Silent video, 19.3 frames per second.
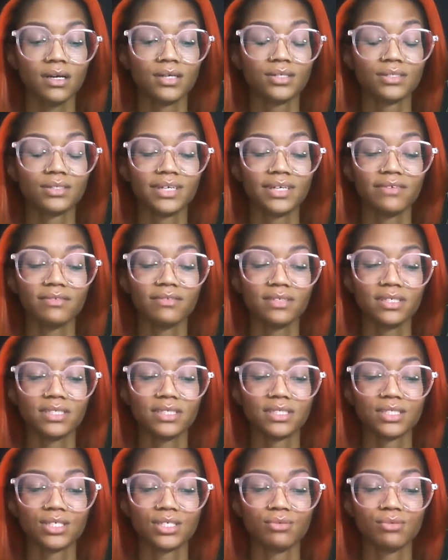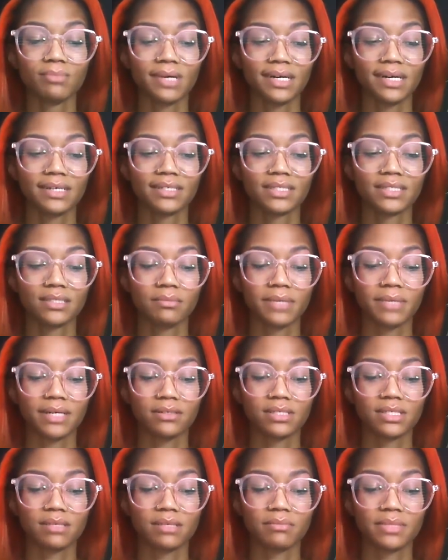you're definitely in two minds
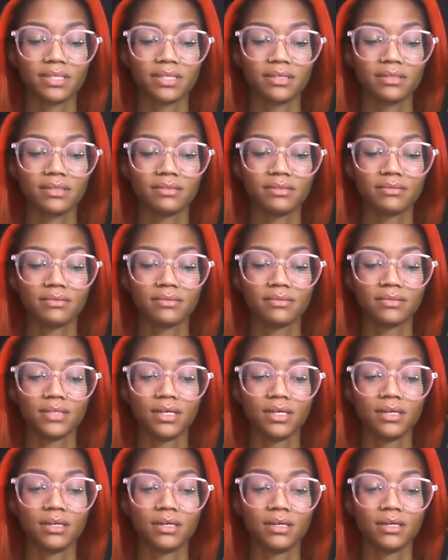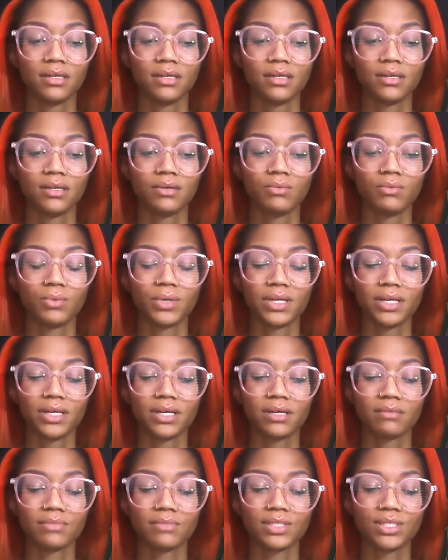about something when it
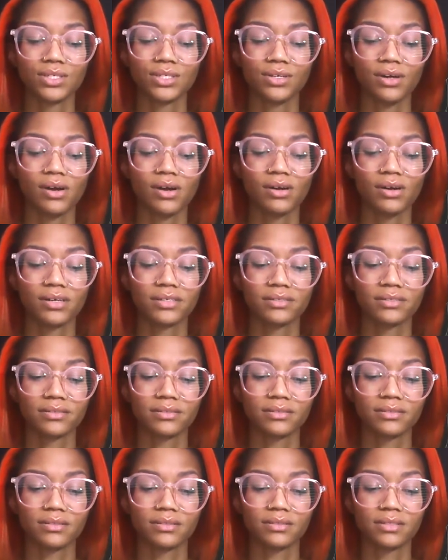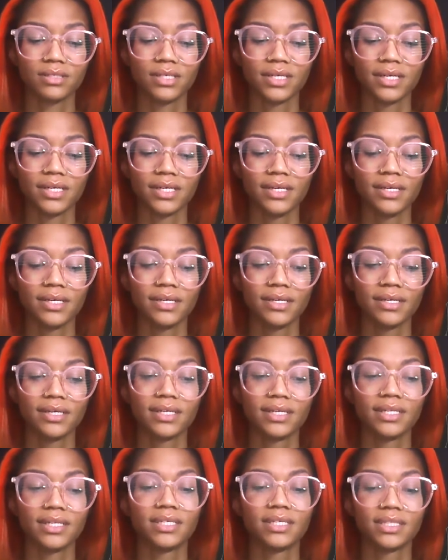comes to your heart.
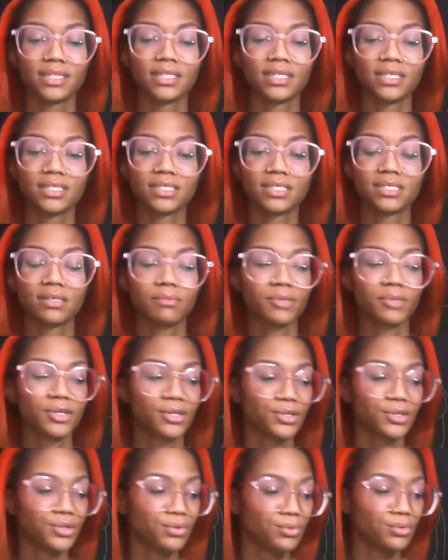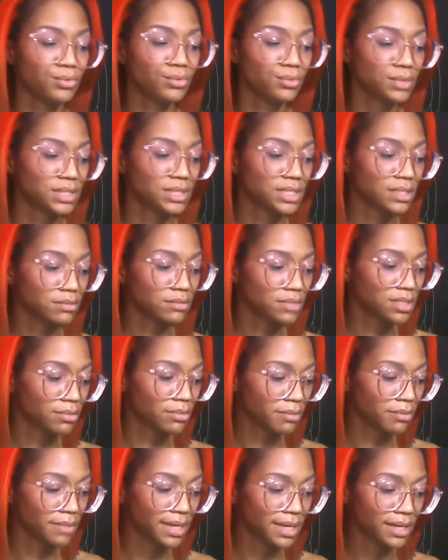And this summer, you seem to
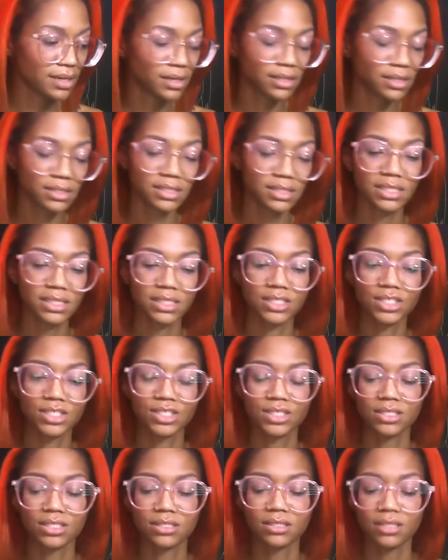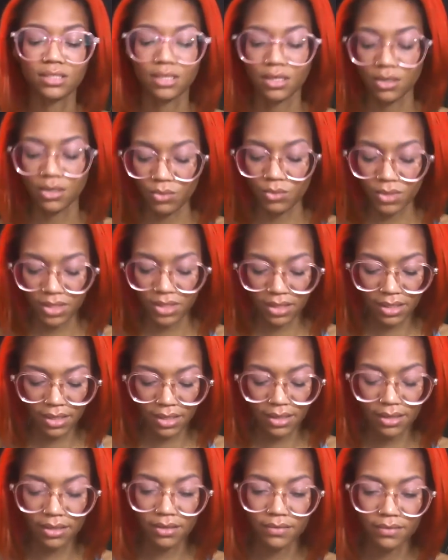be making a decision with
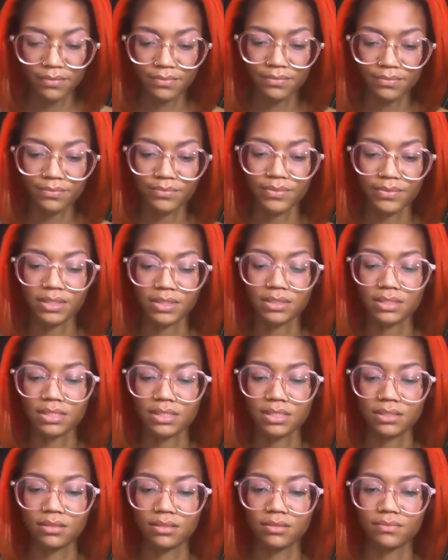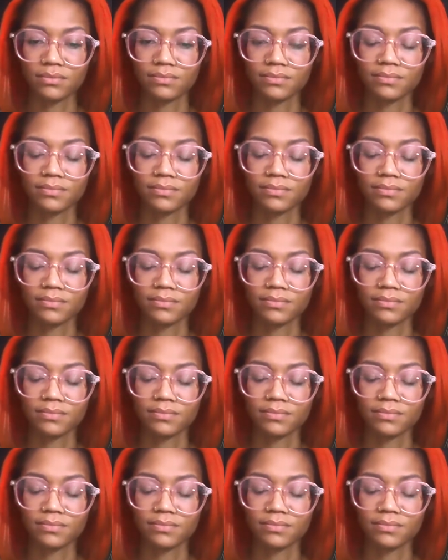that. Let's see.